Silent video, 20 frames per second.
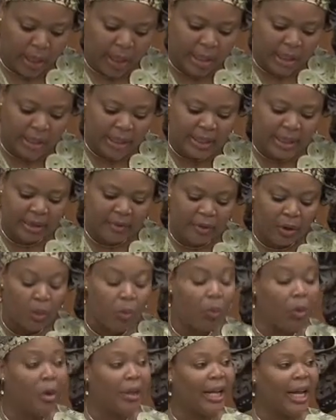A civil
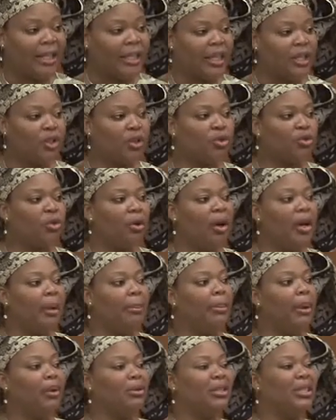war that destroyed
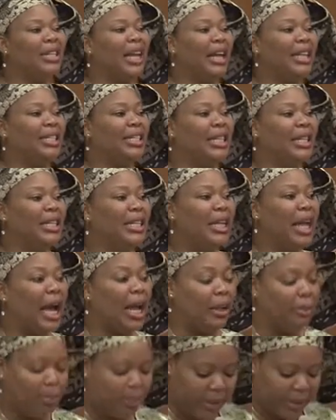about
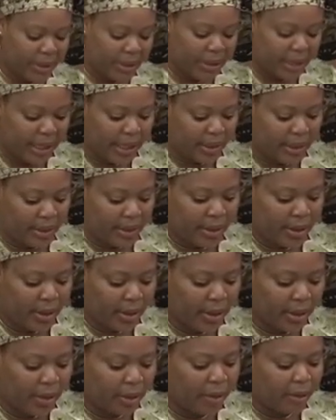99%
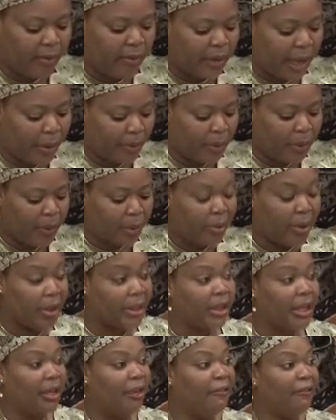of
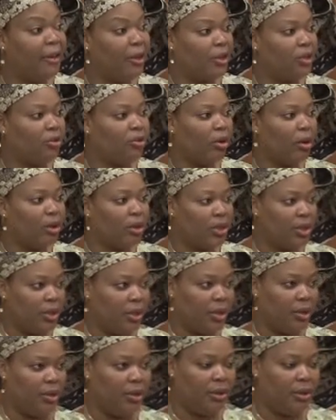Liberia's infrastructure.